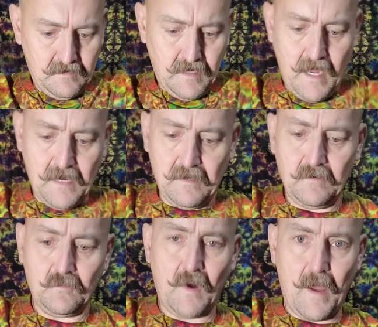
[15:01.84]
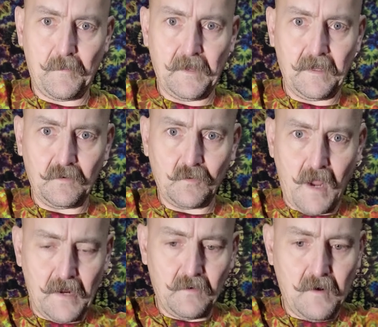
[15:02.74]
kind of wrapping it
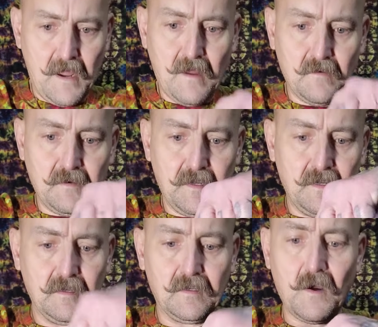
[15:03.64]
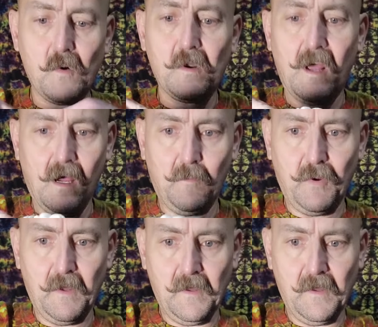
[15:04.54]
right around, going up,